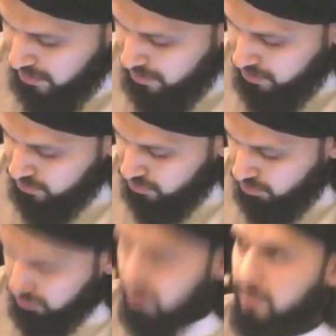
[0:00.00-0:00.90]

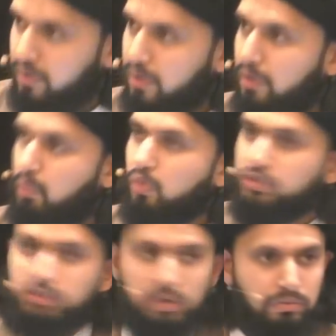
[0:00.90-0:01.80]
So we'll
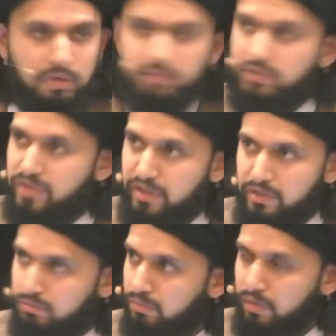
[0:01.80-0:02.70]
start, if there's any,
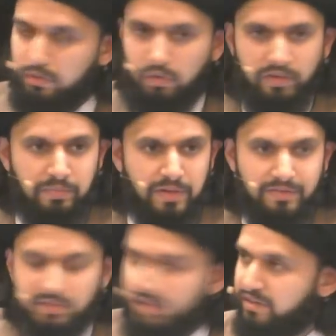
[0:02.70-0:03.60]
I don't know if anybody even
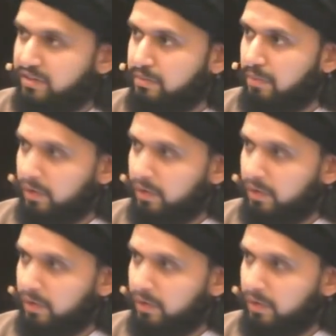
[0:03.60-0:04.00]
signed in and bothered